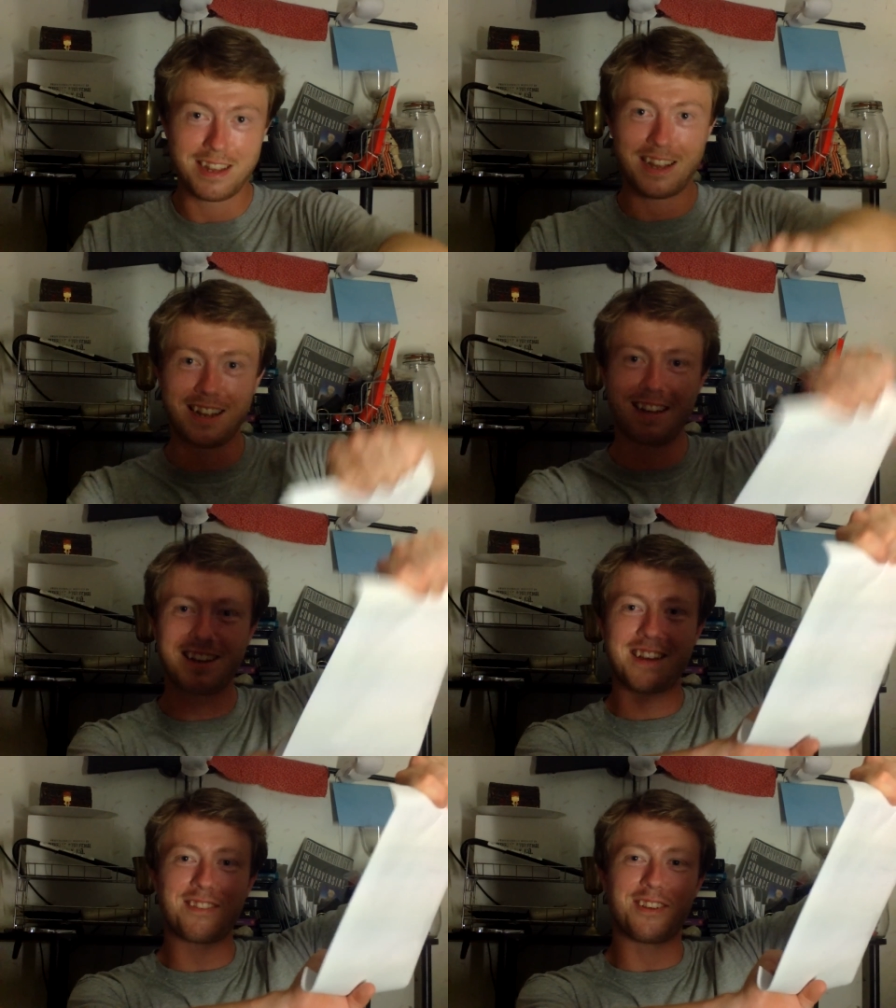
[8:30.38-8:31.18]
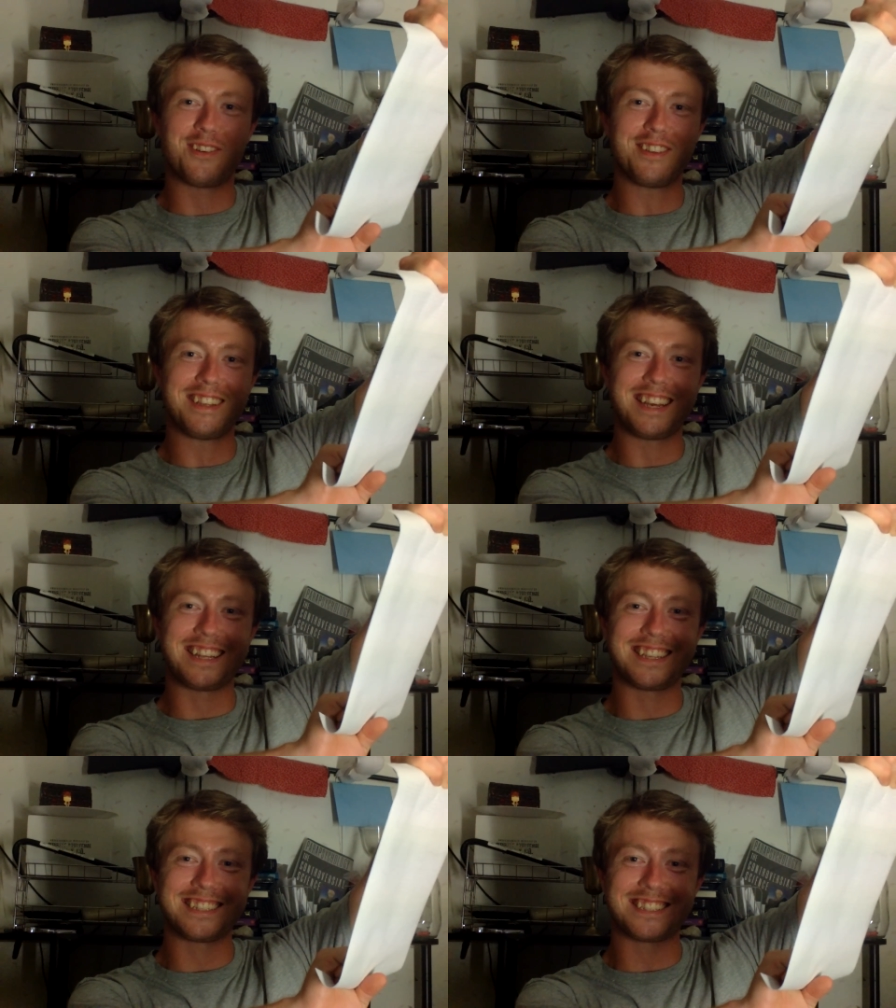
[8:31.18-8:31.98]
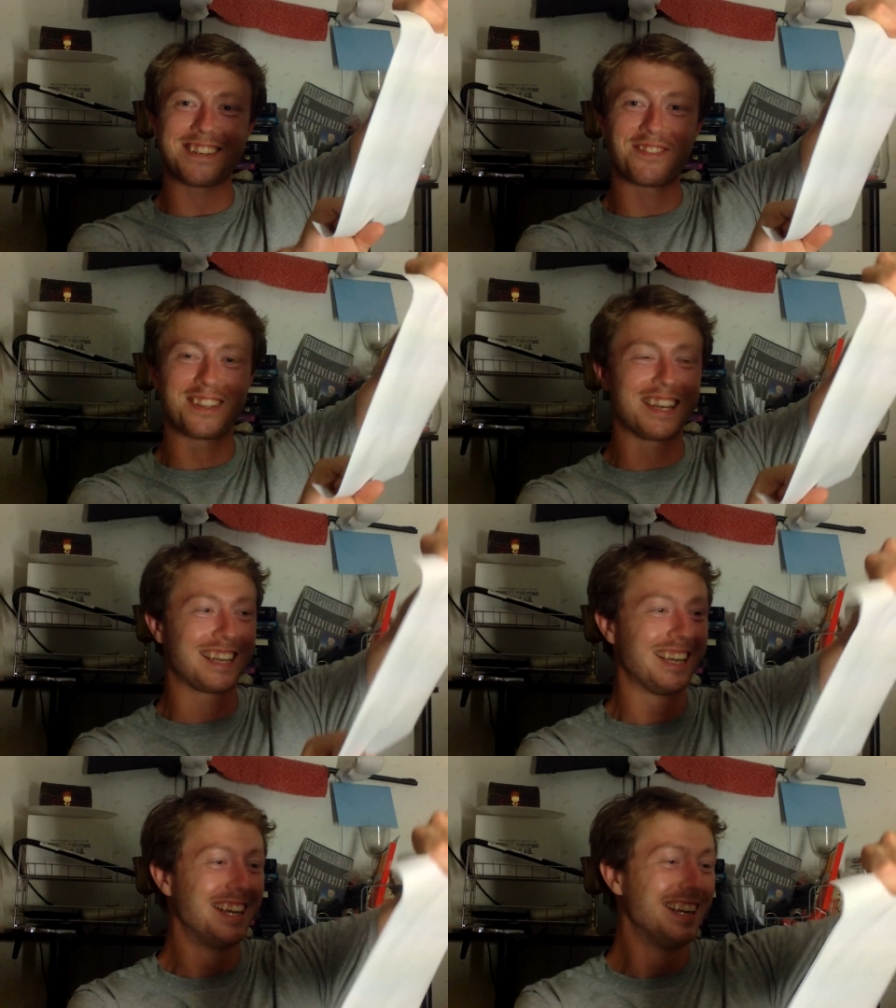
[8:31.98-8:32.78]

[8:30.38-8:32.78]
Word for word: I have to hold it like this, I feel like.